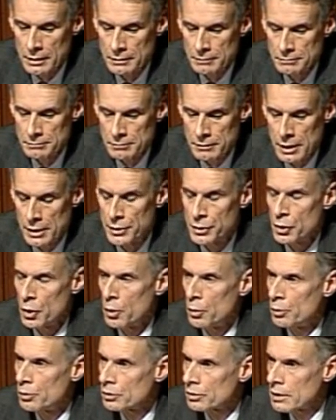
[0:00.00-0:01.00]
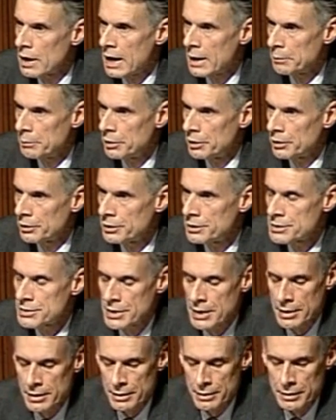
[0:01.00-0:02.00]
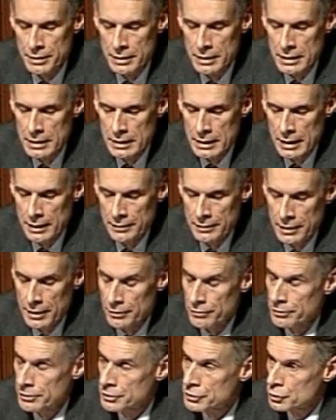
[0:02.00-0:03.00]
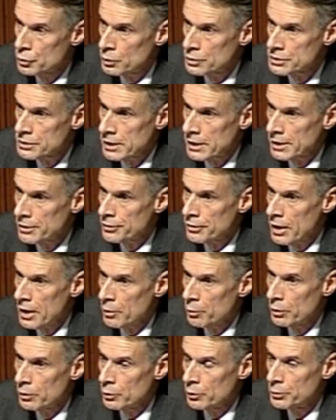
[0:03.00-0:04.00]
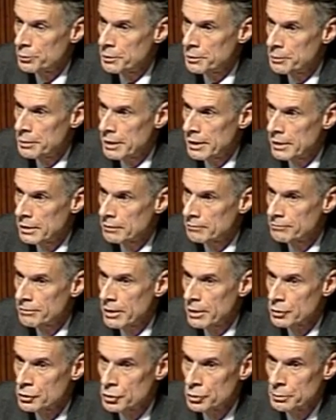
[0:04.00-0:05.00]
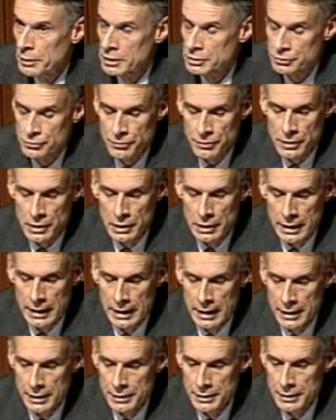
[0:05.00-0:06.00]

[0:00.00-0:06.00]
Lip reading: unknown liabilities there. And the other issue was that I thought we would be paying far too much for the land.